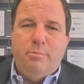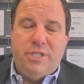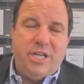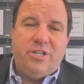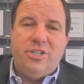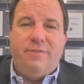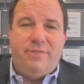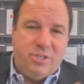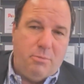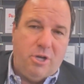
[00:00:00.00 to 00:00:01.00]
particularly if
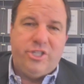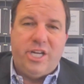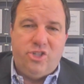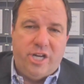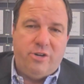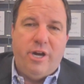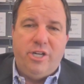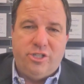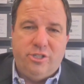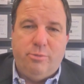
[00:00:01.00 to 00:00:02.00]
it's a
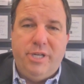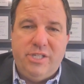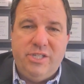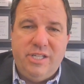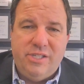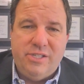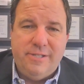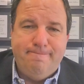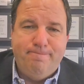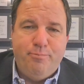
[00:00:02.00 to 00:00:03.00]
multi-generational business,